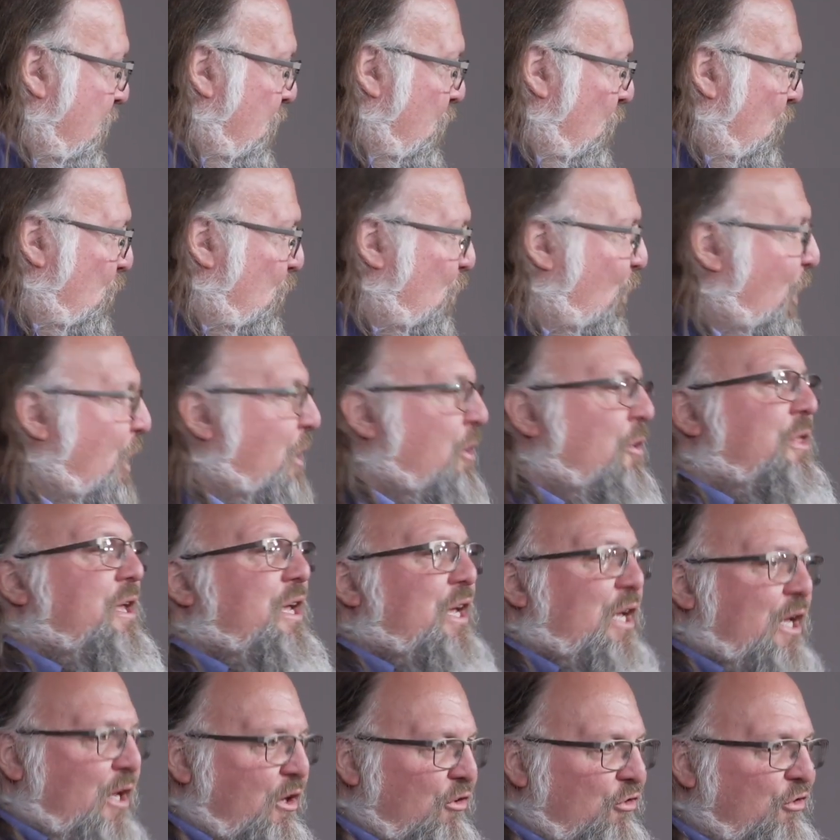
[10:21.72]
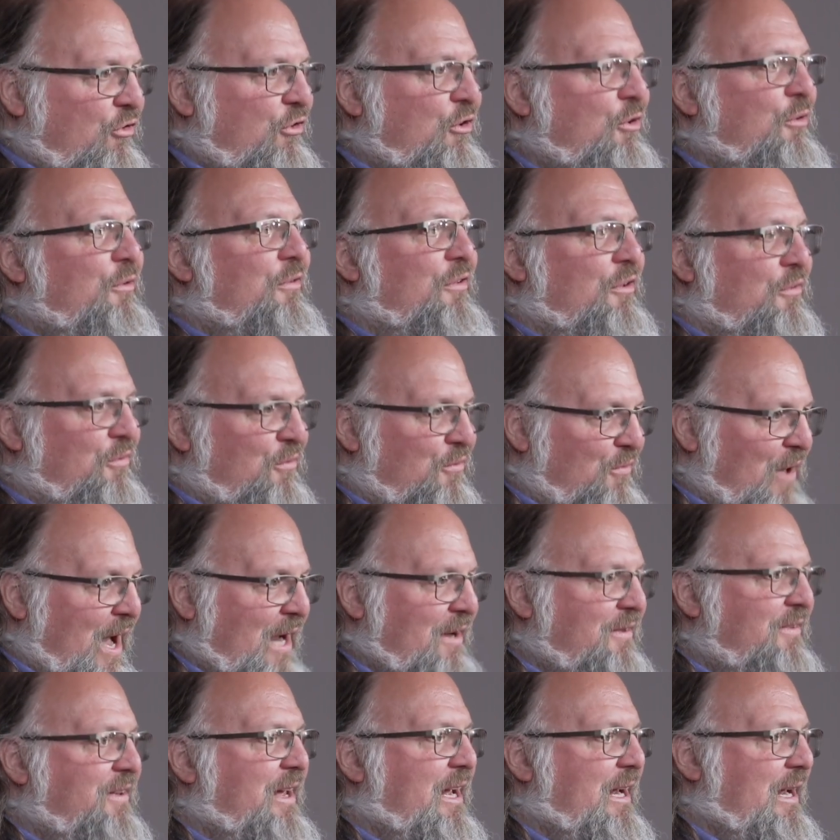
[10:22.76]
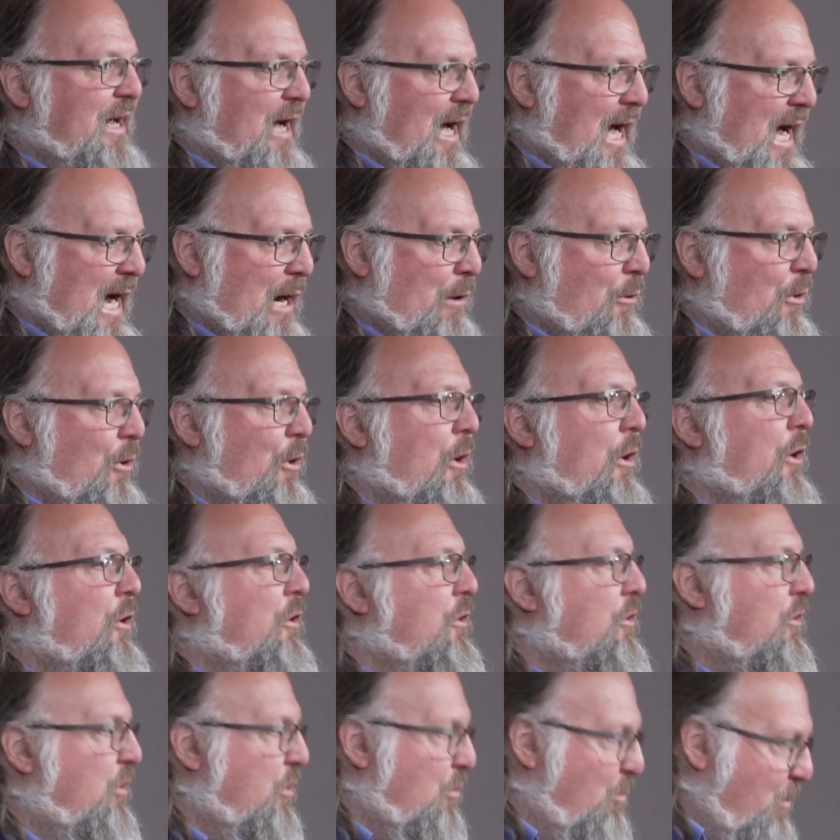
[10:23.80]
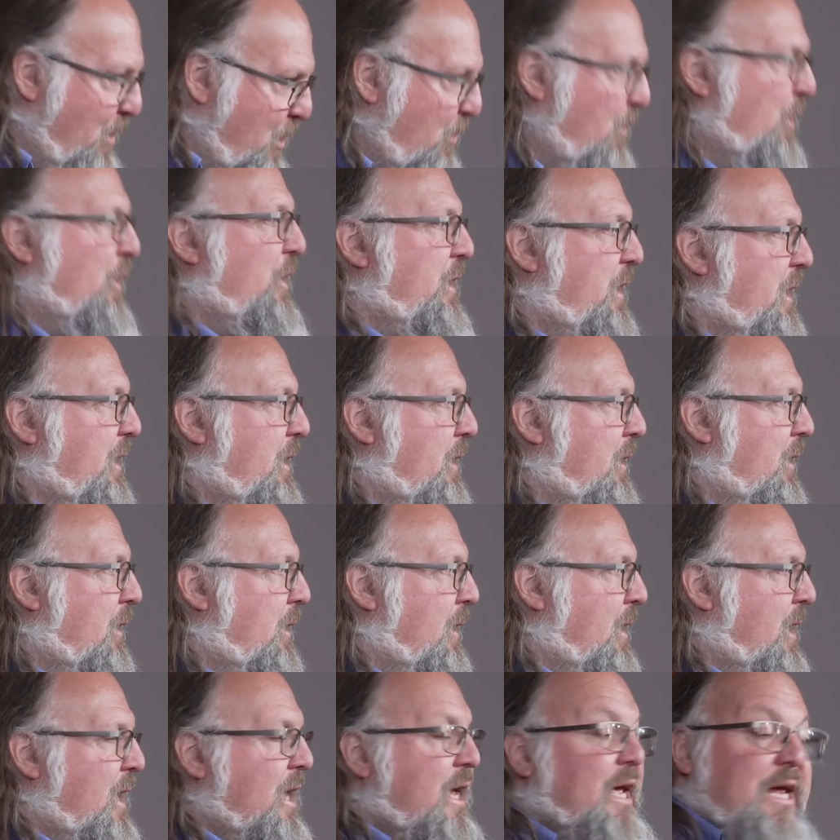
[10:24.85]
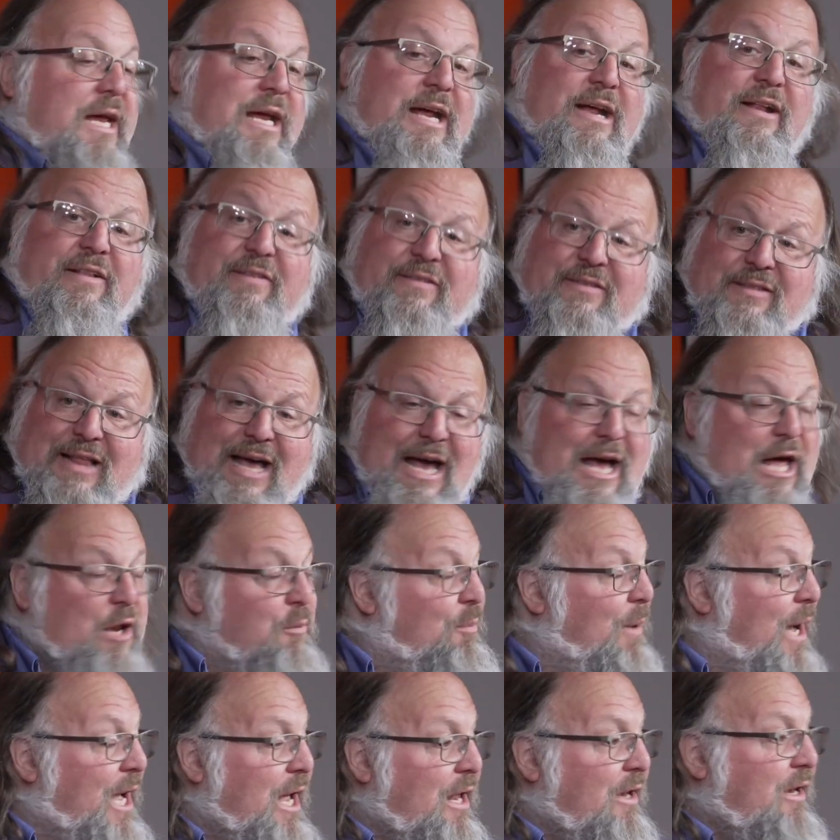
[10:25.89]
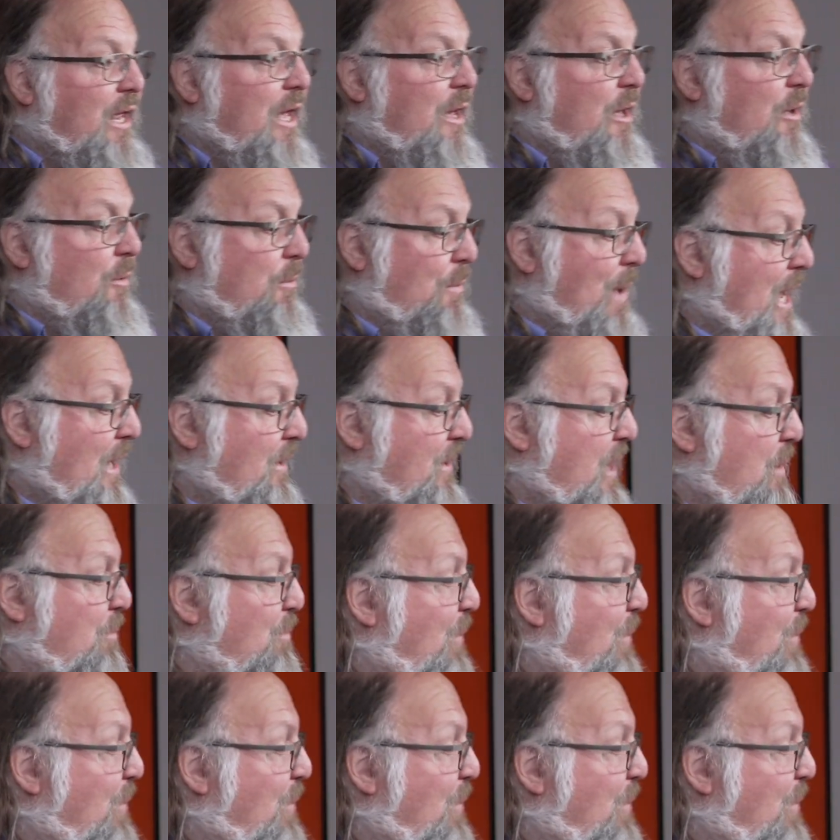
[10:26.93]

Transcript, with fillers: What are the issues affecting our community? It's led by a na- man named